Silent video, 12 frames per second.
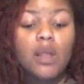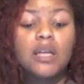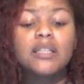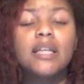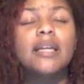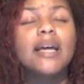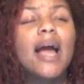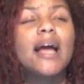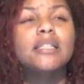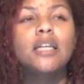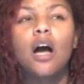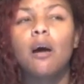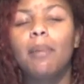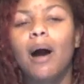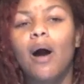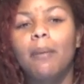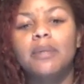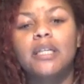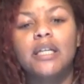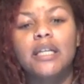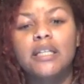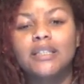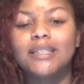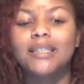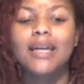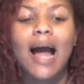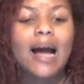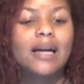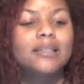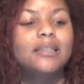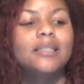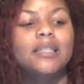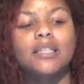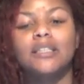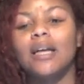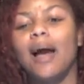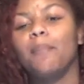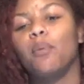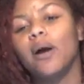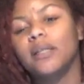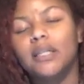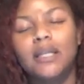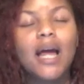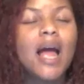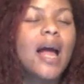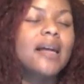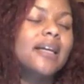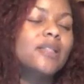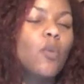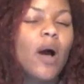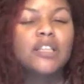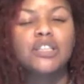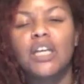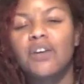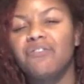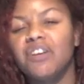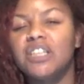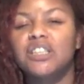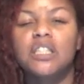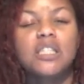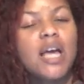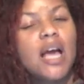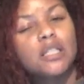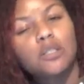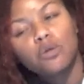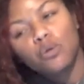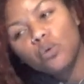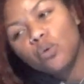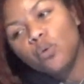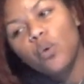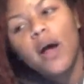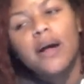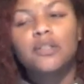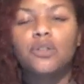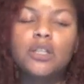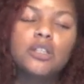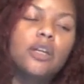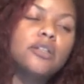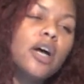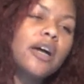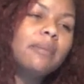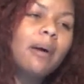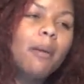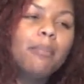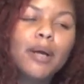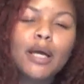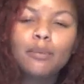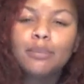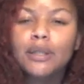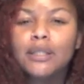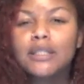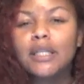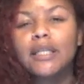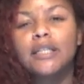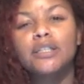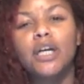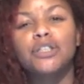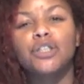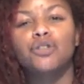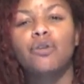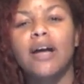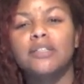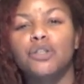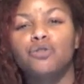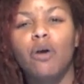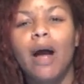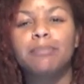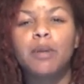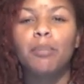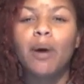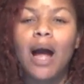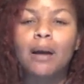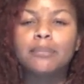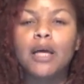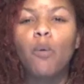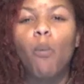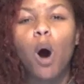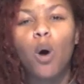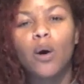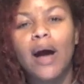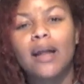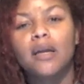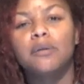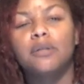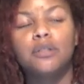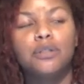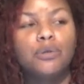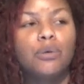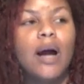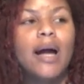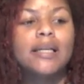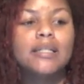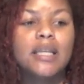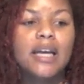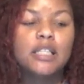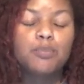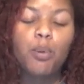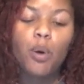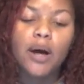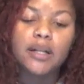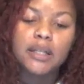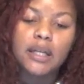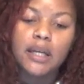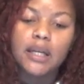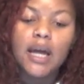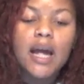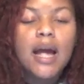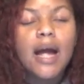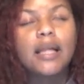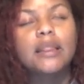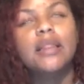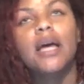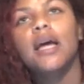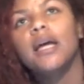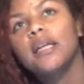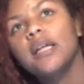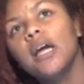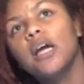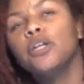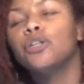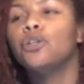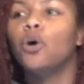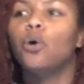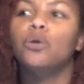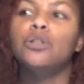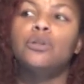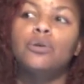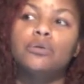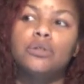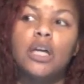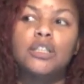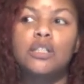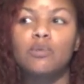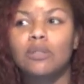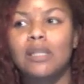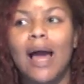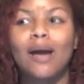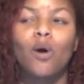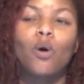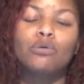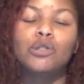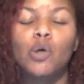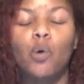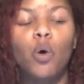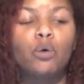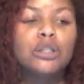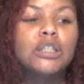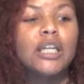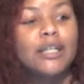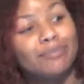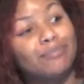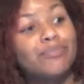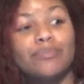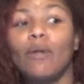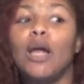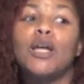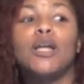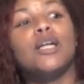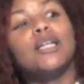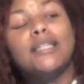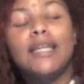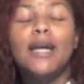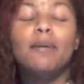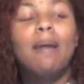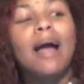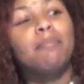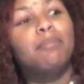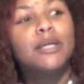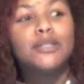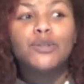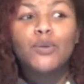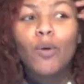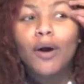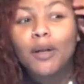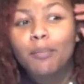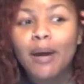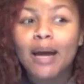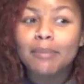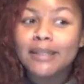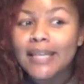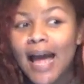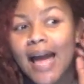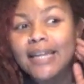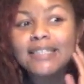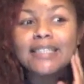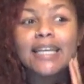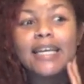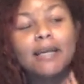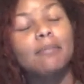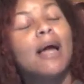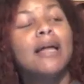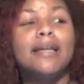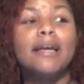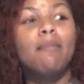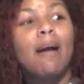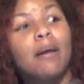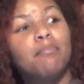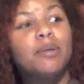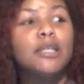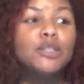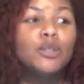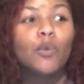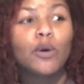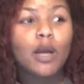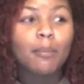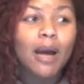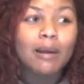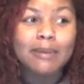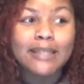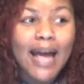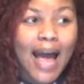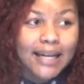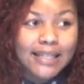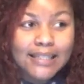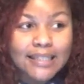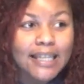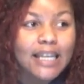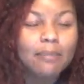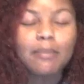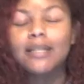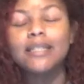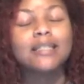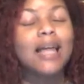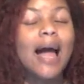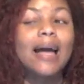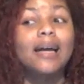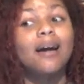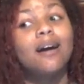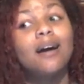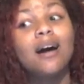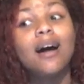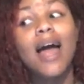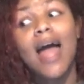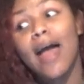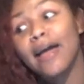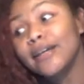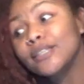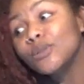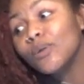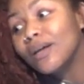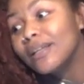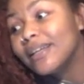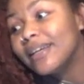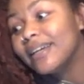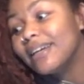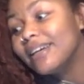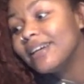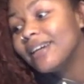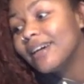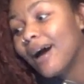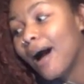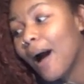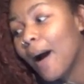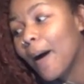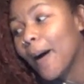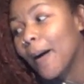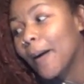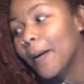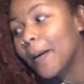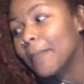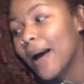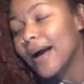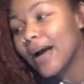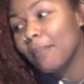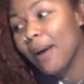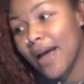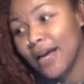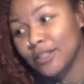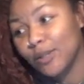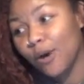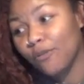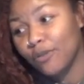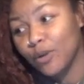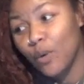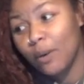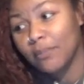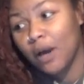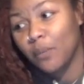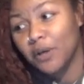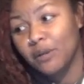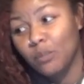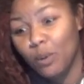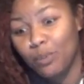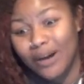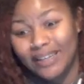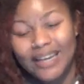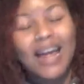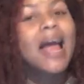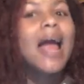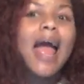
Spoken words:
And then they asked her about how many kids she got, because she said she got pregnant, and that's why she ain't finished the tattoo. So they start talking about babies, and then Duchess tries to drop the bomb that Walt got his ex pregnant, and then Duchess was like, oh shit. Nigga might beat you on a baby daddy team. Nigga might beat you on a baby daddy team. And he's like, actually, I got my ex-girlfriend who I'm not with anymore pregnant.